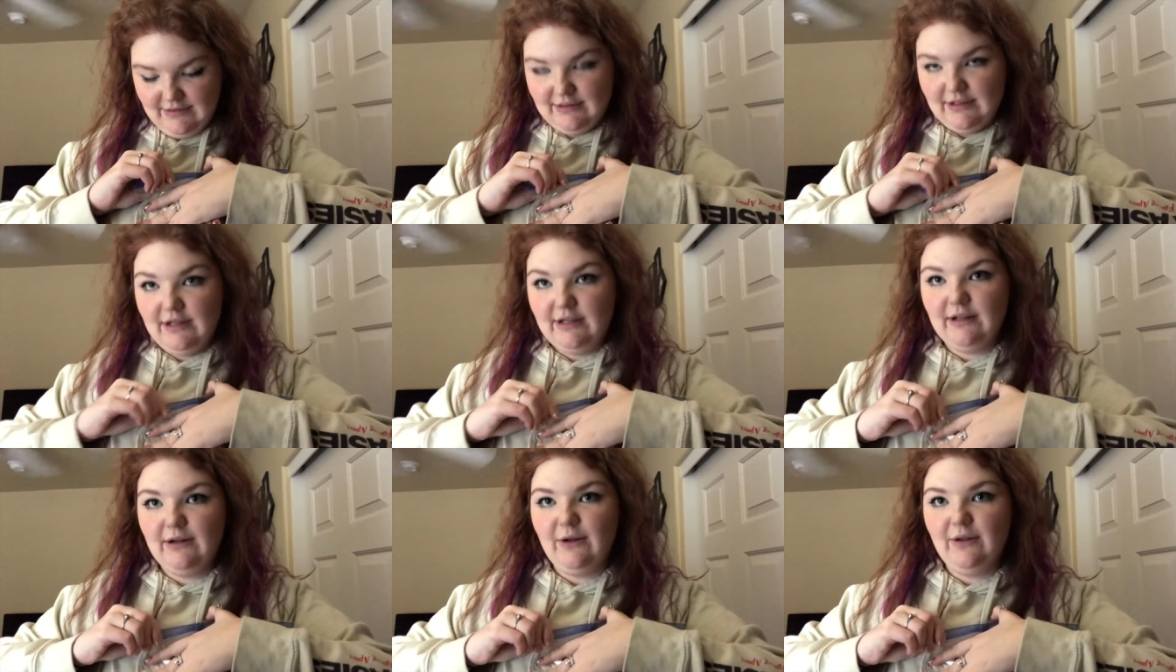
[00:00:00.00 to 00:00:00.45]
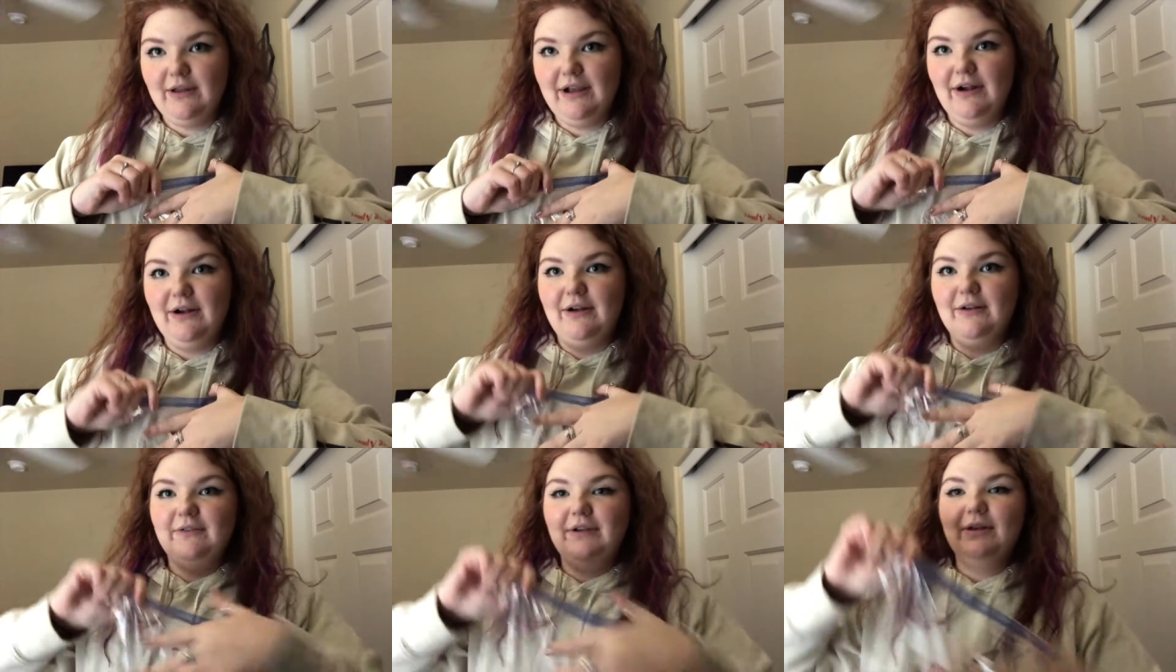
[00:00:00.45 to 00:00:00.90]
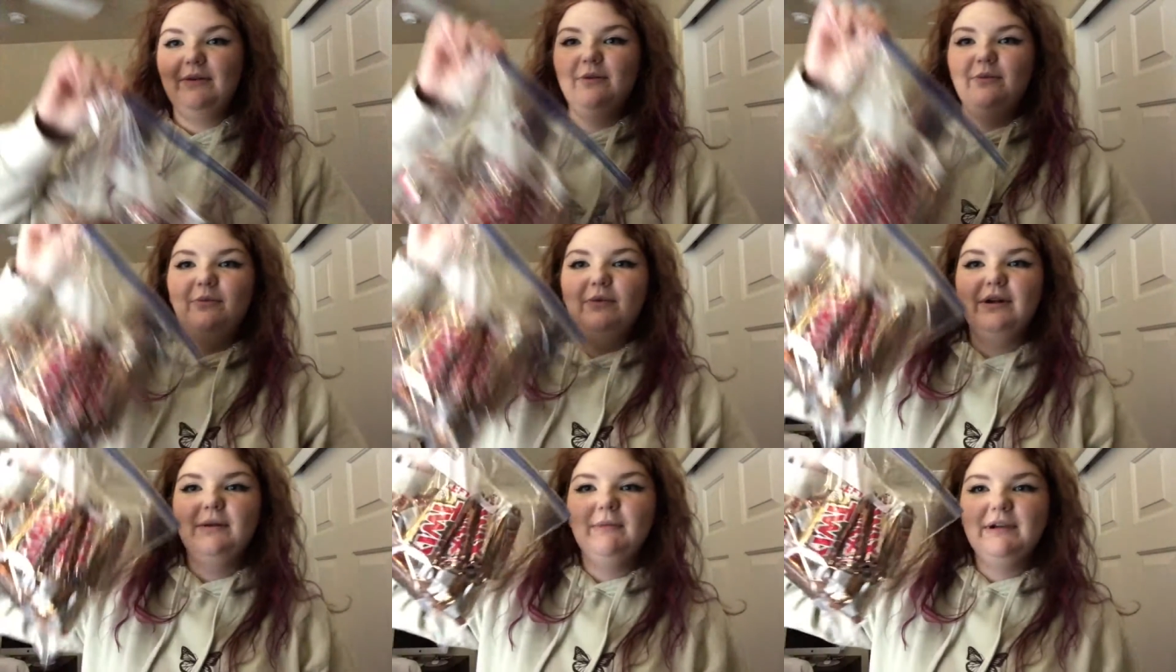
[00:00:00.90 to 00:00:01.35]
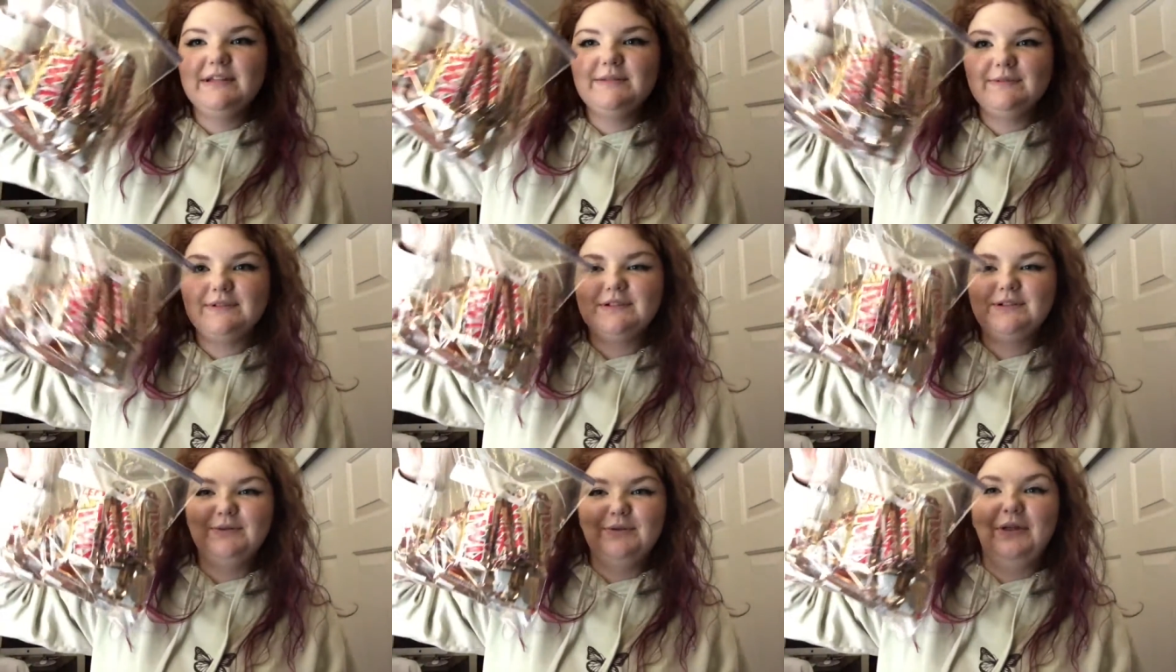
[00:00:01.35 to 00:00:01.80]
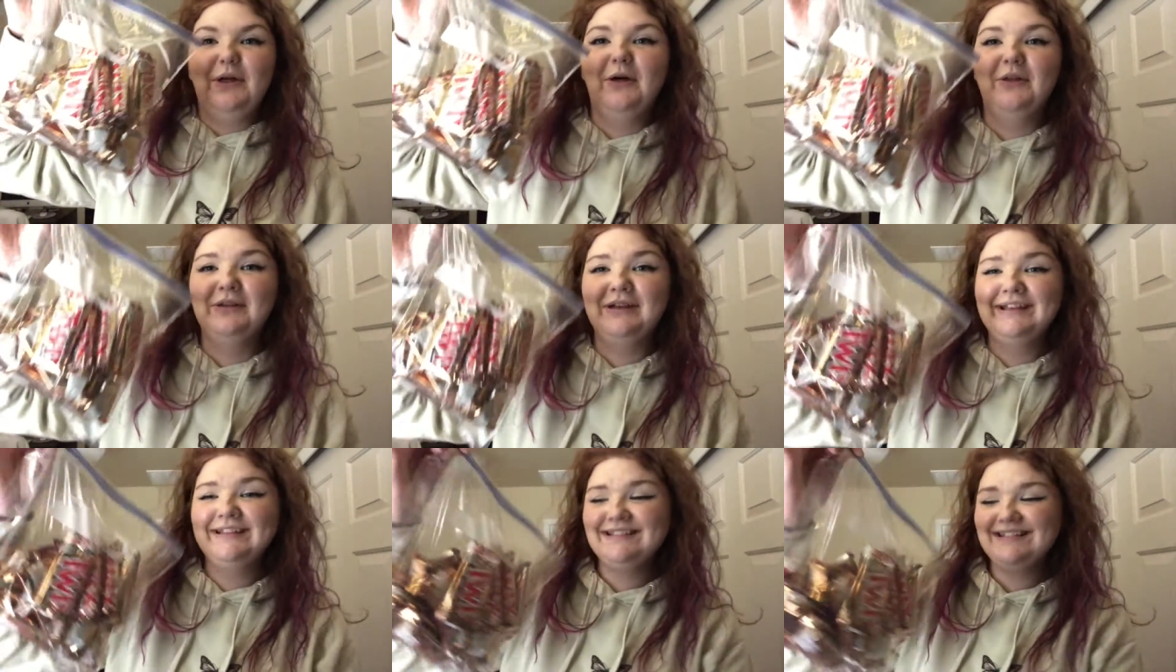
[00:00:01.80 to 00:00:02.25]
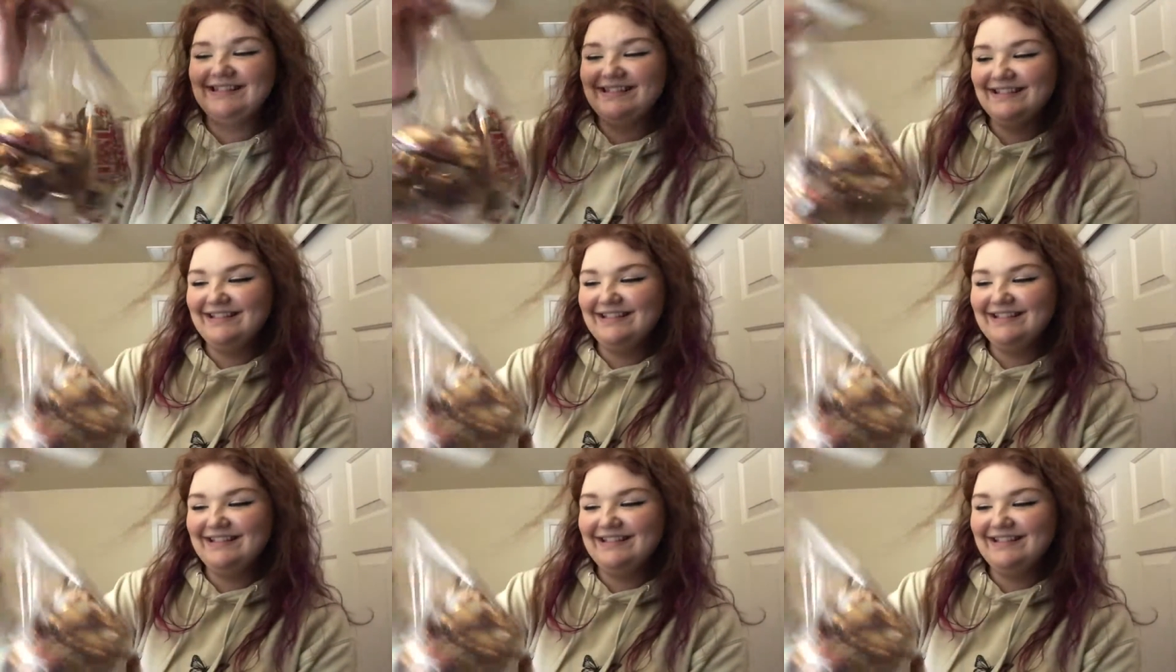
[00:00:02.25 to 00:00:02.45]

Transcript: Gotta get all the air out of it. What am I supposed to do all this?